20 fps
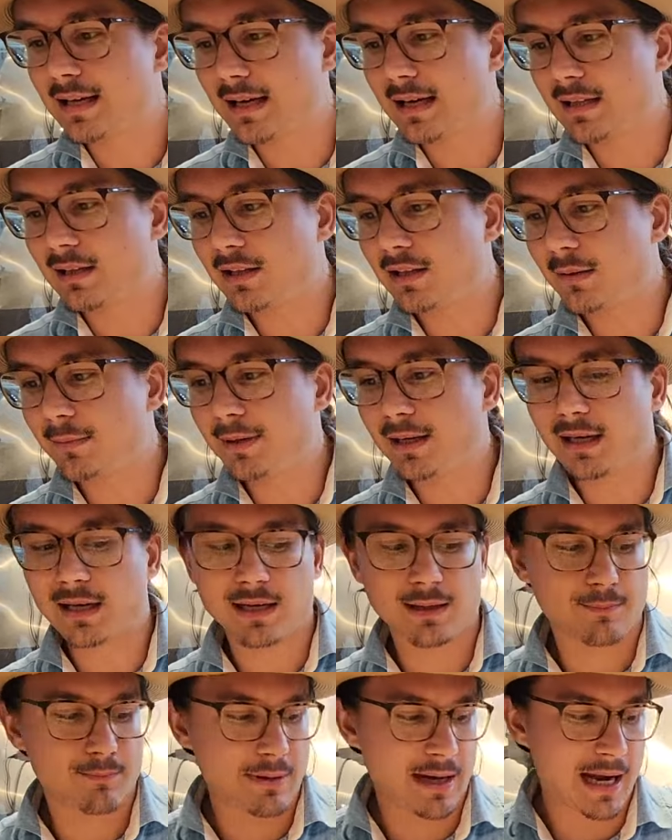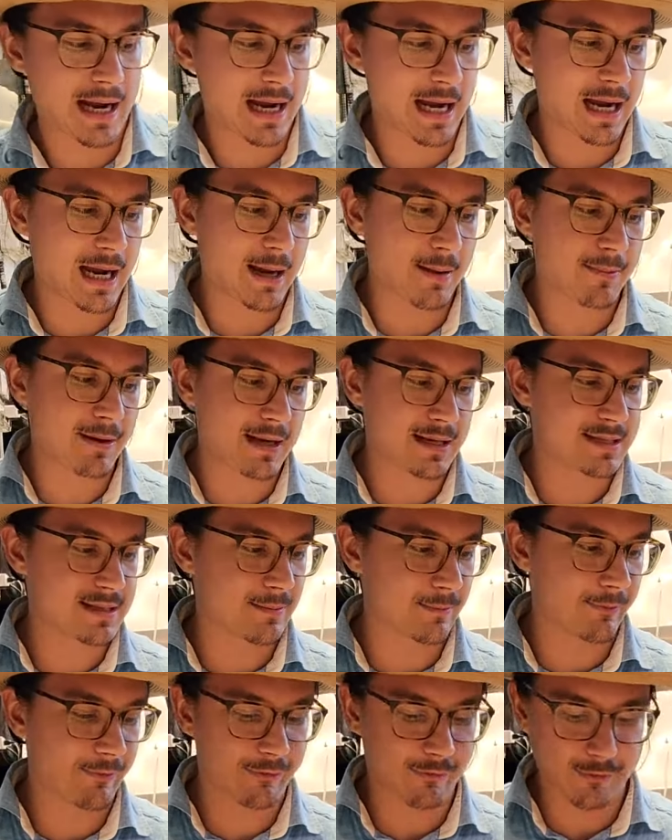got a little bit of kebab, got
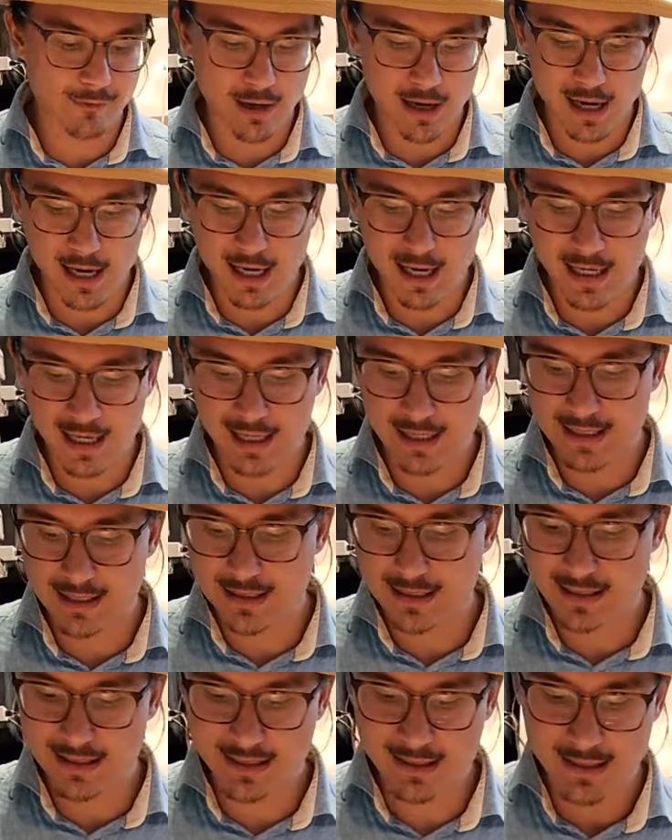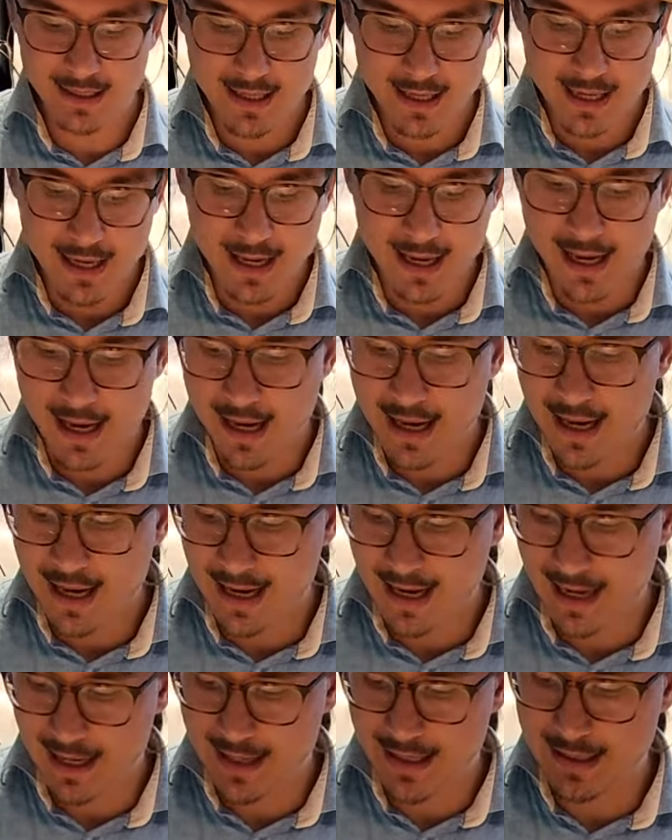some fries,
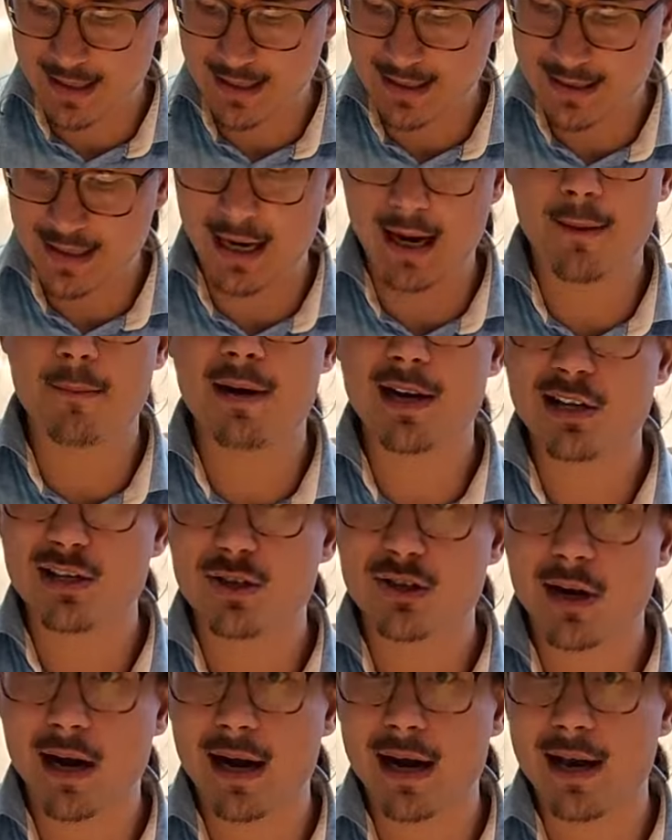and I'm going to